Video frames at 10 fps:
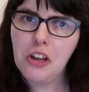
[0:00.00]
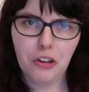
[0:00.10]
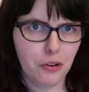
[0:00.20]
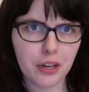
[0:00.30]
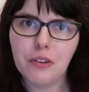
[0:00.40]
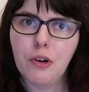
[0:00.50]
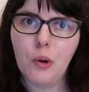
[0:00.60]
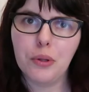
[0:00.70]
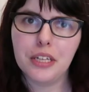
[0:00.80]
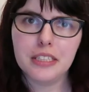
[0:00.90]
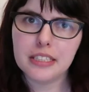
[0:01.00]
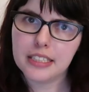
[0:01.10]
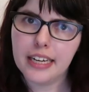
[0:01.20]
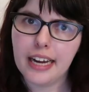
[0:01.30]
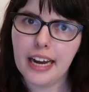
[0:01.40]
you're gonna roll with it just
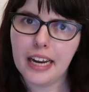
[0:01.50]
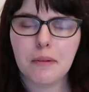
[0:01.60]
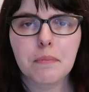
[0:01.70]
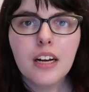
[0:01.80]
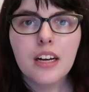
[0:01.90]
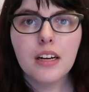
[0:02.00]
like I am.